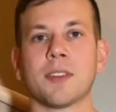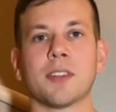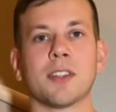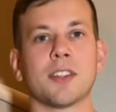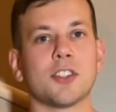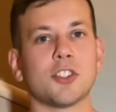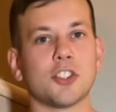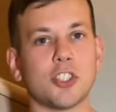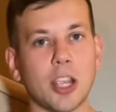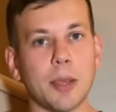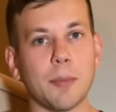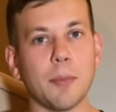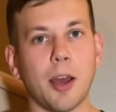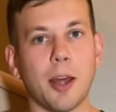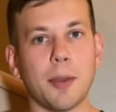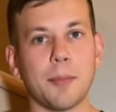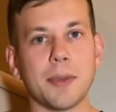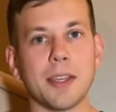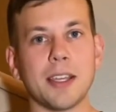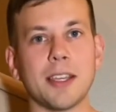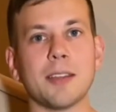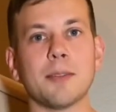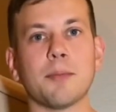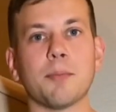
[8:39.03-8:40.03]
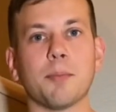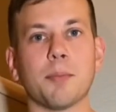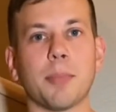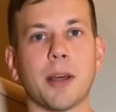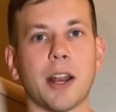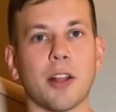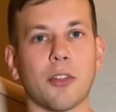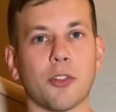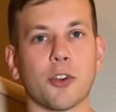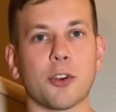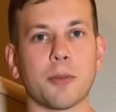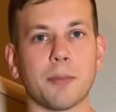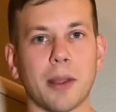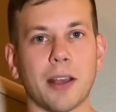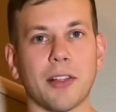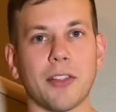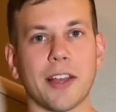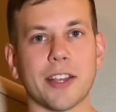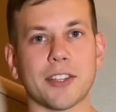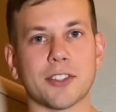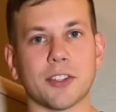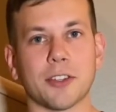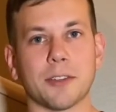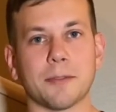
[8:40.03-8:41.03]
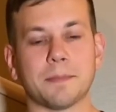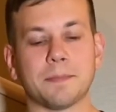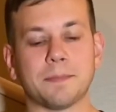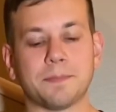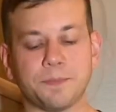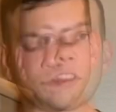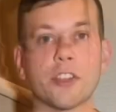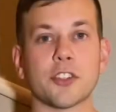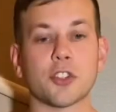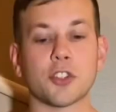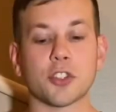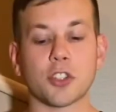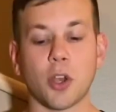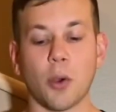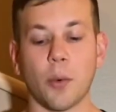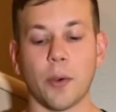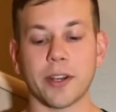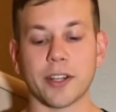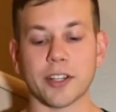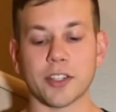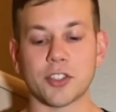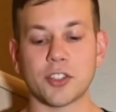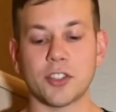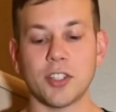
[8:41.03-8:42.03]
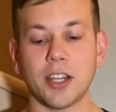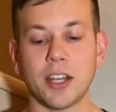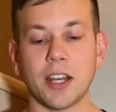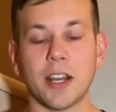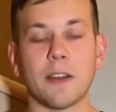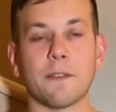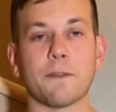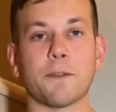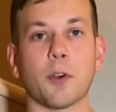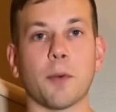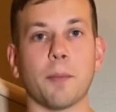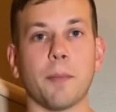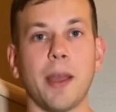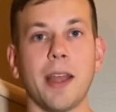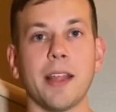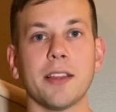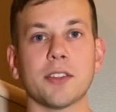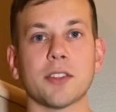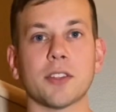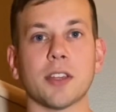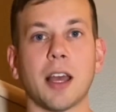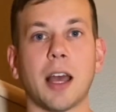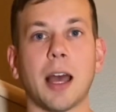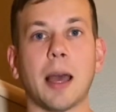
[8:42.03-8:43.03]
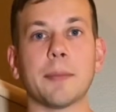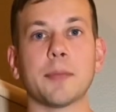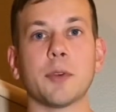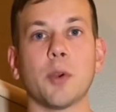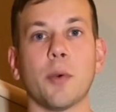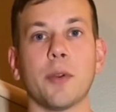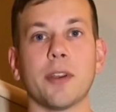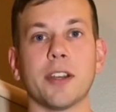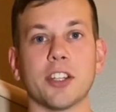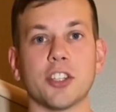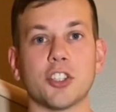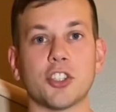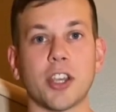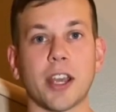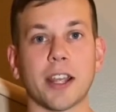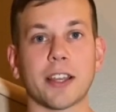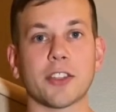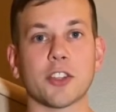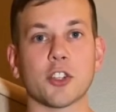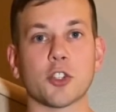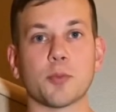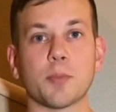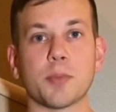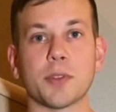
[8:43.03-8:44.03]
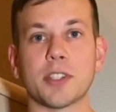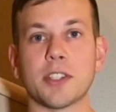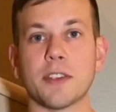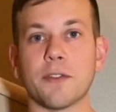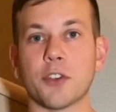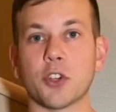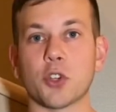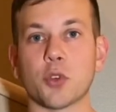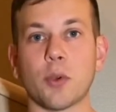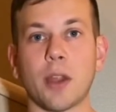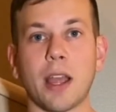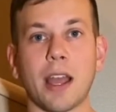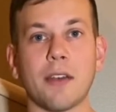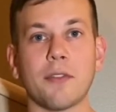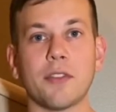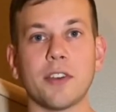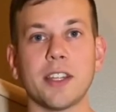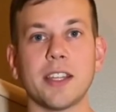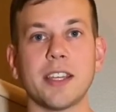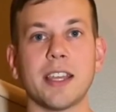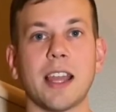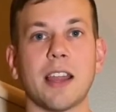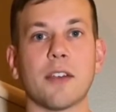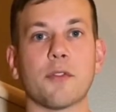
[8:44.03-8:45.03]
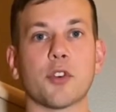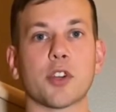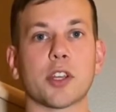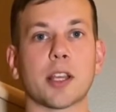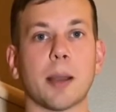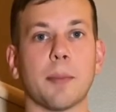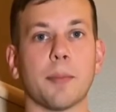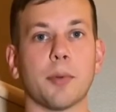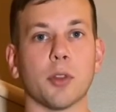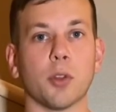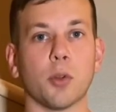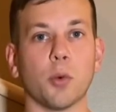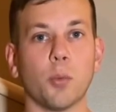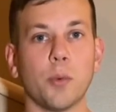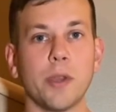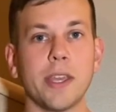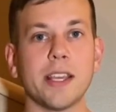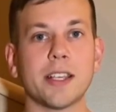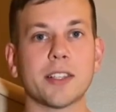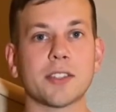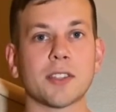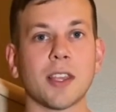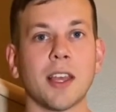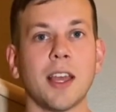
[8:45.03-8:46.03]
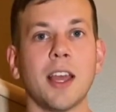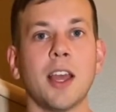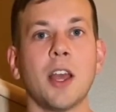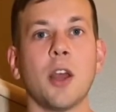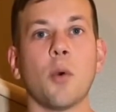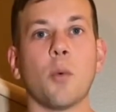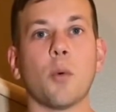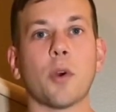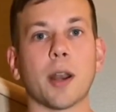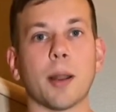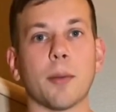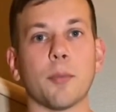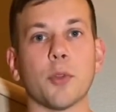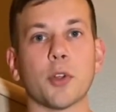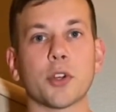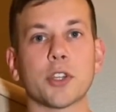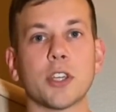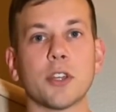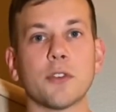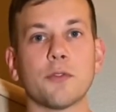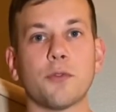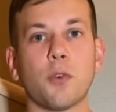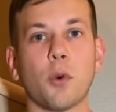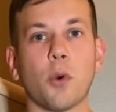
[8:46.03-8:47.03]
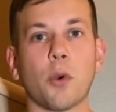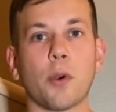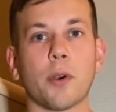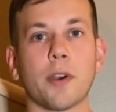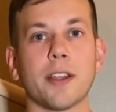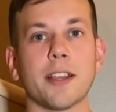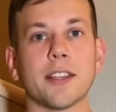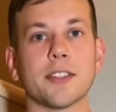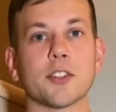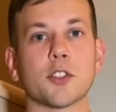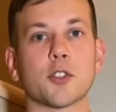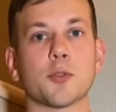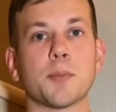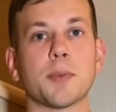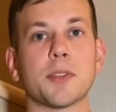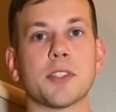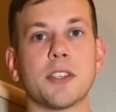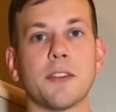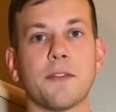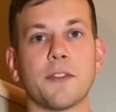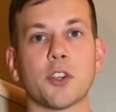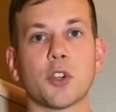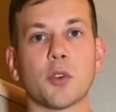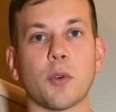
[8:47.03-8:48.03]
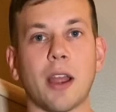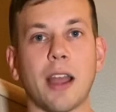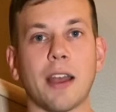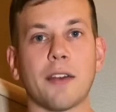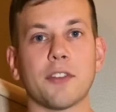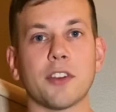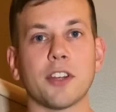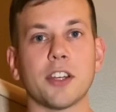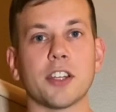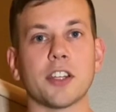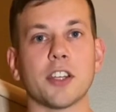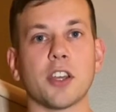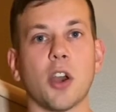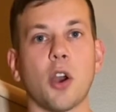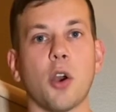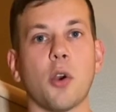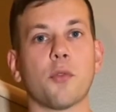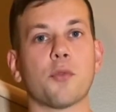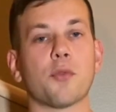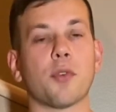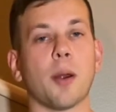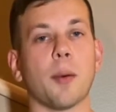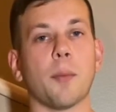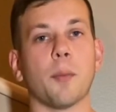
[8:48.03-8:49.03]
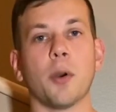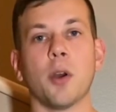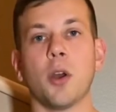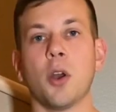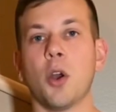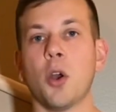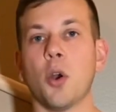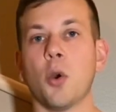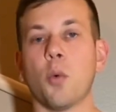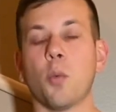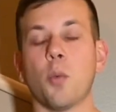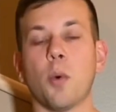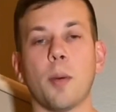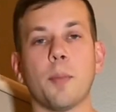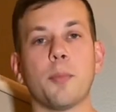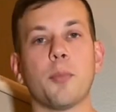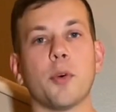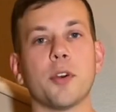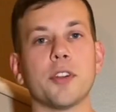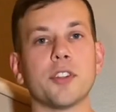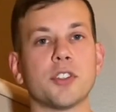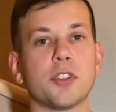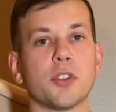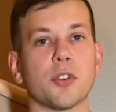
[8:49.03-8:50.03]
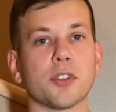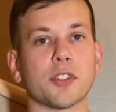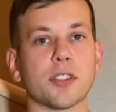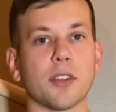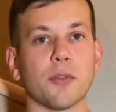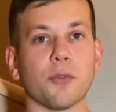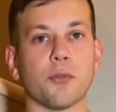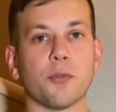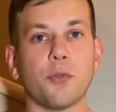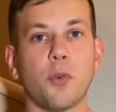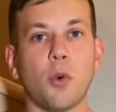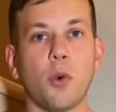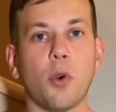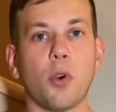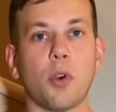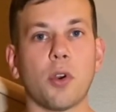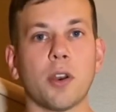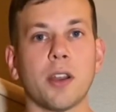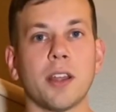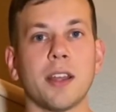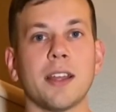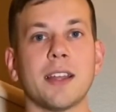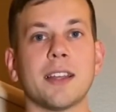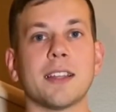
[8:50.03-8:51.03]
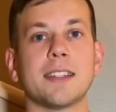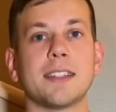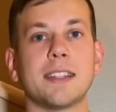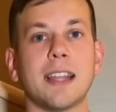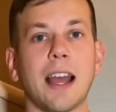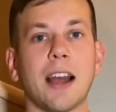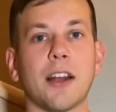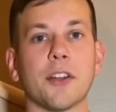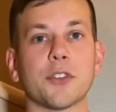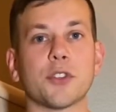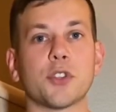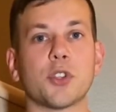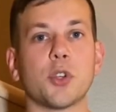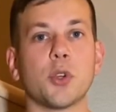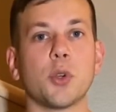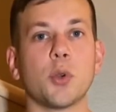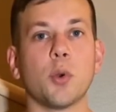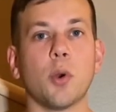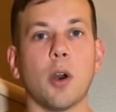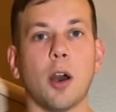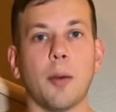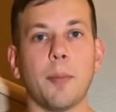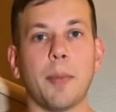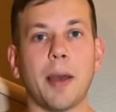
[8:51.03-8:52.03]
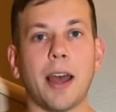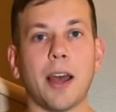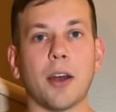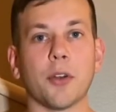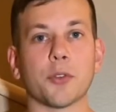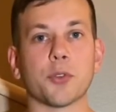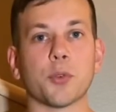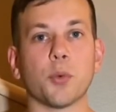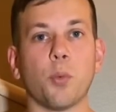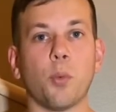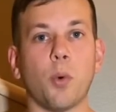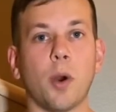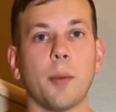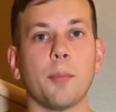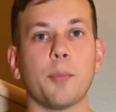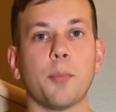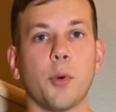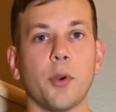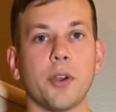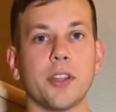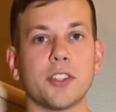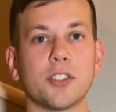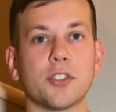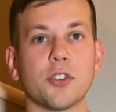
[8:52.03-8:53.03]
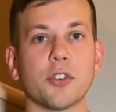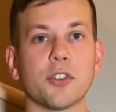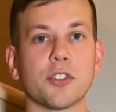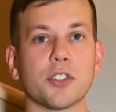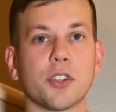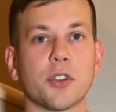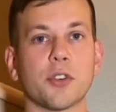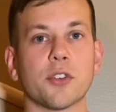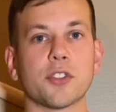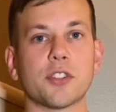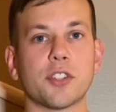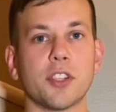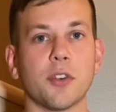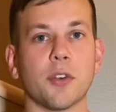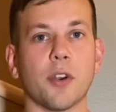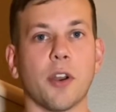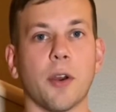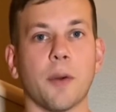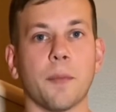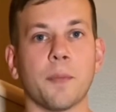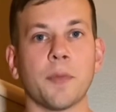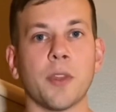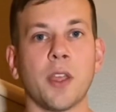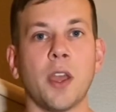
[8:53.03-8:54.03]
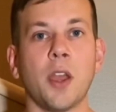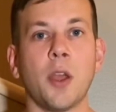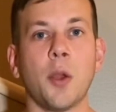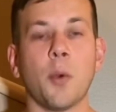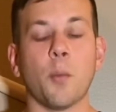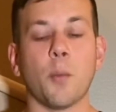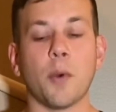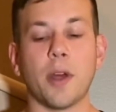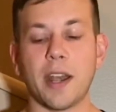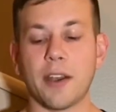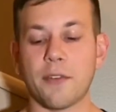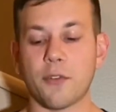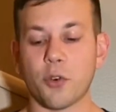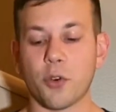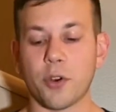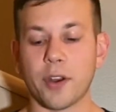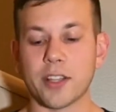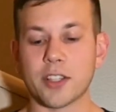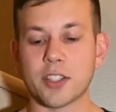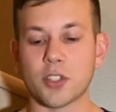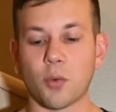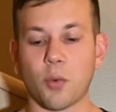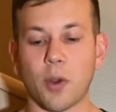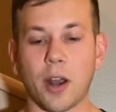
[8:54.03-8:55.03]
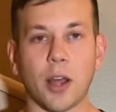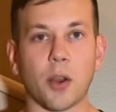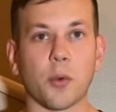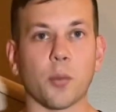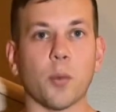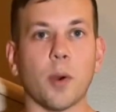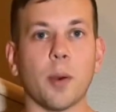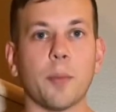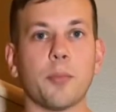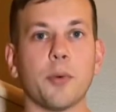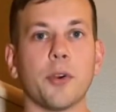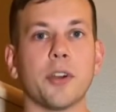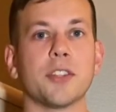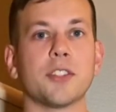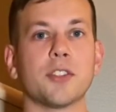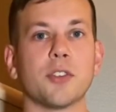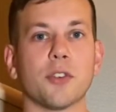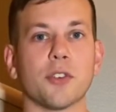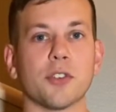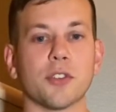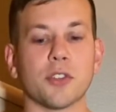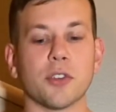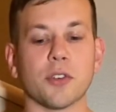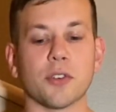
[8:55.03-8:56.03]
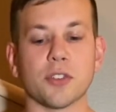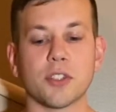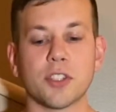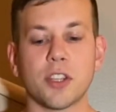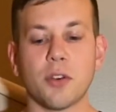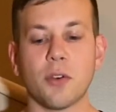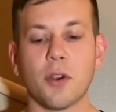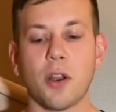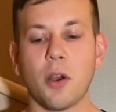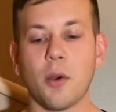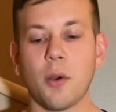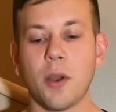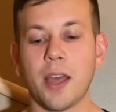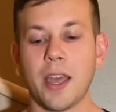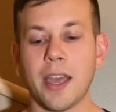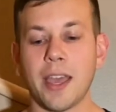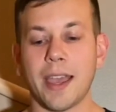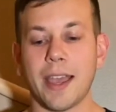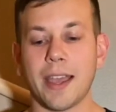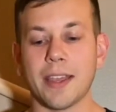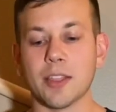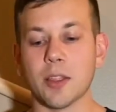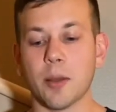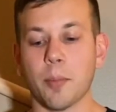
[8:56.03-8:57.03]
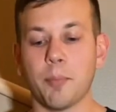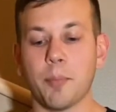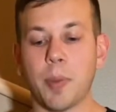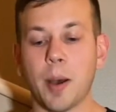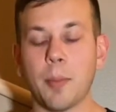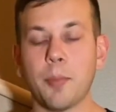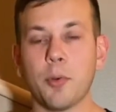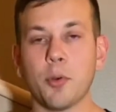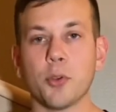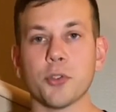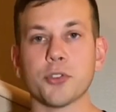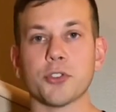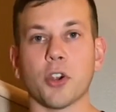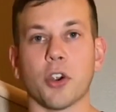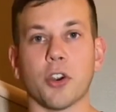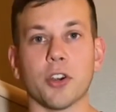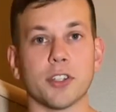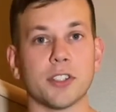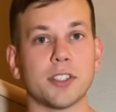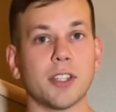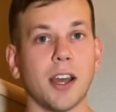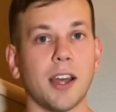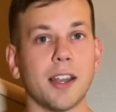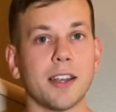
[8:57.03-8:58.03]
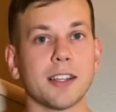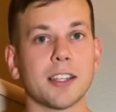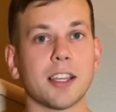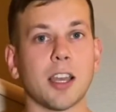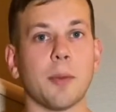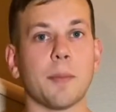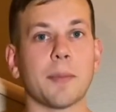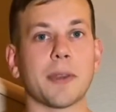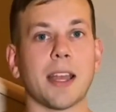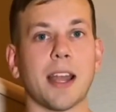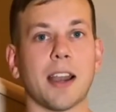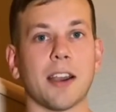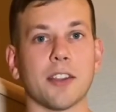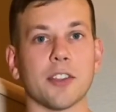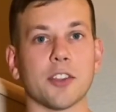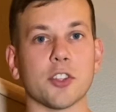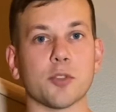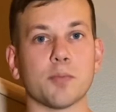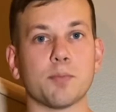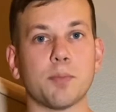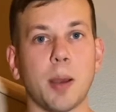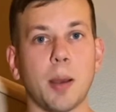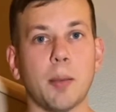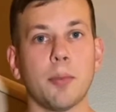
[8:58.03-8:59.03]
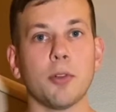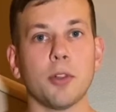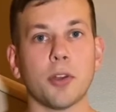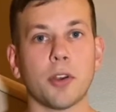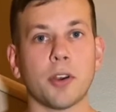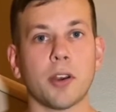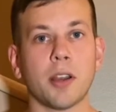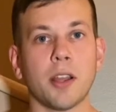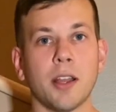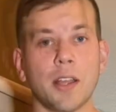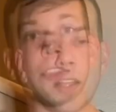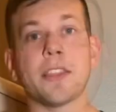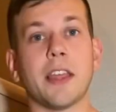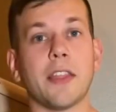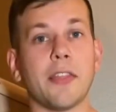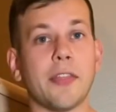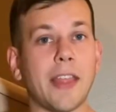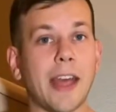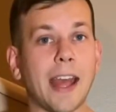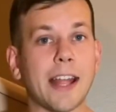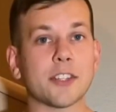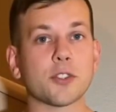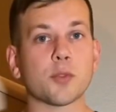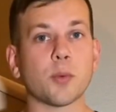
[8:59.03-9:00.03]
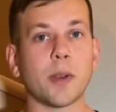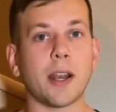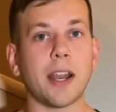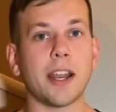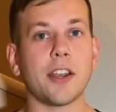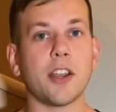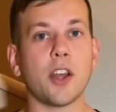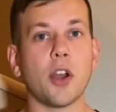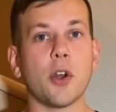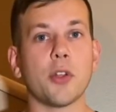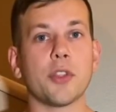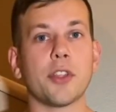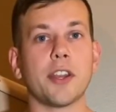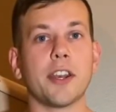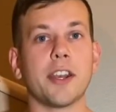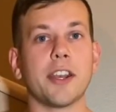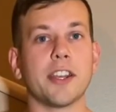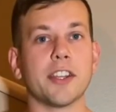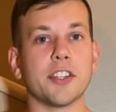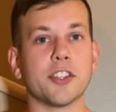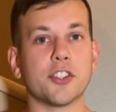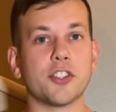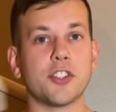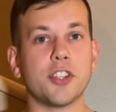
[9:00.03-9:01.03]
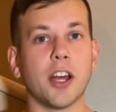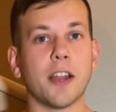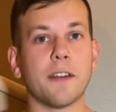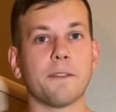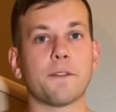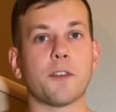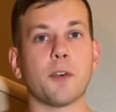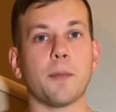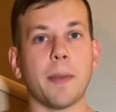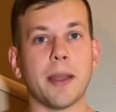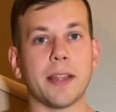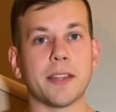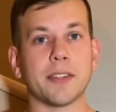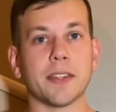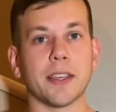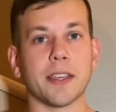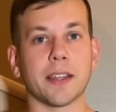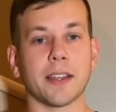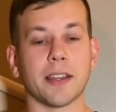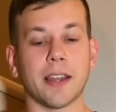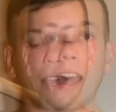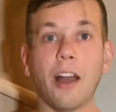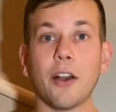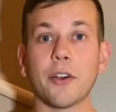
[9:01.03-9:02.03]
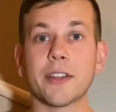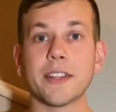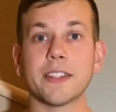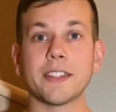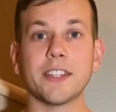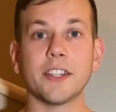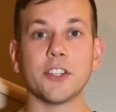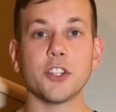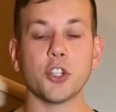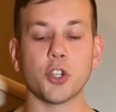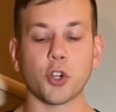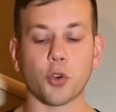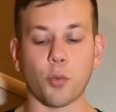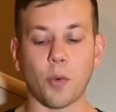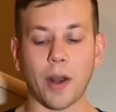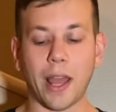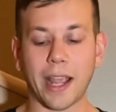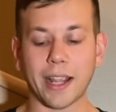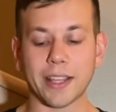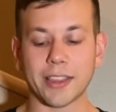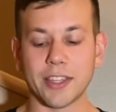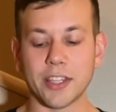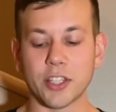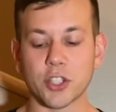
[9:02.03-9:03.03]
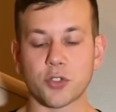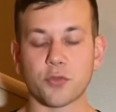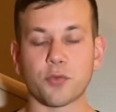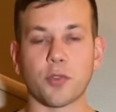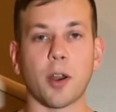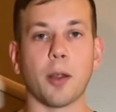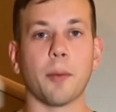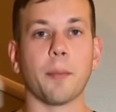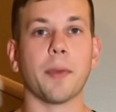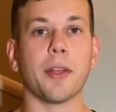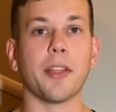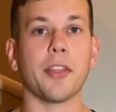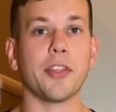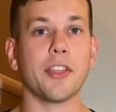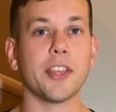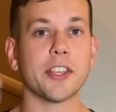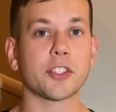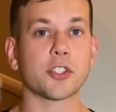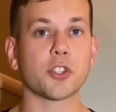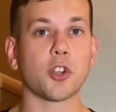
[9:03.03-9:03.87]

Shame on me, but I learned my lesson. This is going to sit and ferment. I'm going to check the specific gravity every couple of weeks. What I'm looking for is a specific gravity to go from 1.074 down to about 1.000. Whenever it's around 1.000 and the bubbles are done coming out of this bubbler, then that's when I know that it is done fermenting. I'll continue to rack this from this